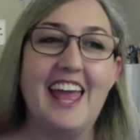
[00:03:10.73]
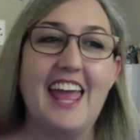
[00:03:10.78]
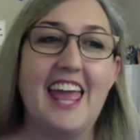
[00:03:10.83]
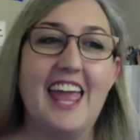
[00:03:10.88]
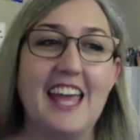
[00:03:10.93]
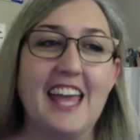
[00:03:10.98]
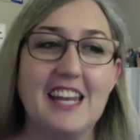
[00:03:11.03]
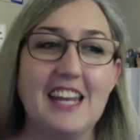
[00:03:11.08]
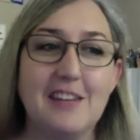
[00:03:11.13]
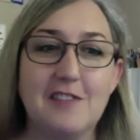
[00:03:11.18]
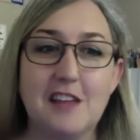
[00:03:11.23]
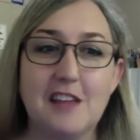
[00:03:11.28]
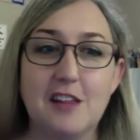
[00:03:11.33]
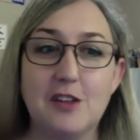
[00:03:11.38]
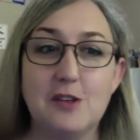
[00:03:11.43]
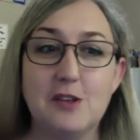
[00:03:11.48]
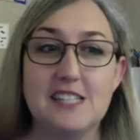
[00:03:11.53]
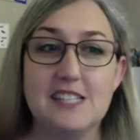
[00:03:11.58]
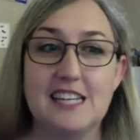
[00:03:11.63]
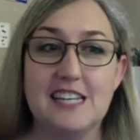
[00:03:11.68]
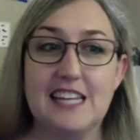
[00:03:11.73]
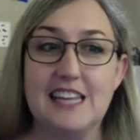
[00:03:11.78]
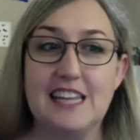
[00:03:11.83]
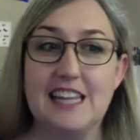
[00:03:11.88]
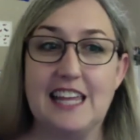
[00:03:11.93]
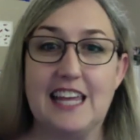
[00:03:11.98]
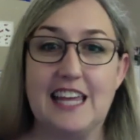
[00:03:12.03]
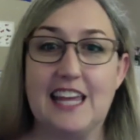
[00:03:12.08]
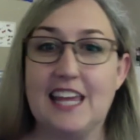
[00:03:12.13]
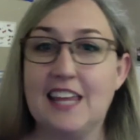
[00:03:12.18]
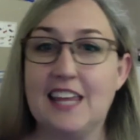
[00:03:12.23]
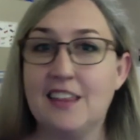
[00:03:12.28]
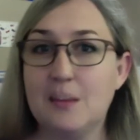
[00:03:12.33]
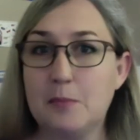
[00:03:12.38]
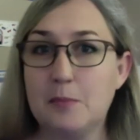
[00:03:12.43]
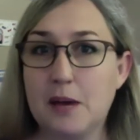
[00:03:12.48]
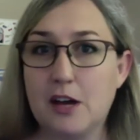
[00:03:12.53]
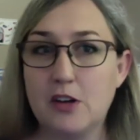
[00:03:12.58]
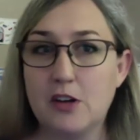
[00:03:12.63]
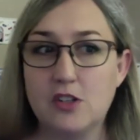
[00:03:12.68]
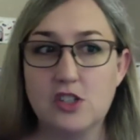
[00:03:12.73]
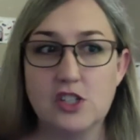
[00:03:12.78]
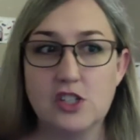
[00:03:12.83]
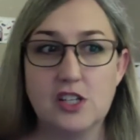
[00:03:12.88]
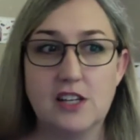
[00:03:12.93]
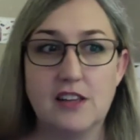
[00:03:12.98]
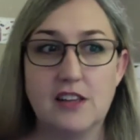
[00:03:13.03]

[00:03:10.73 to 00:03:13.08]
And if they lose anything in the pouch,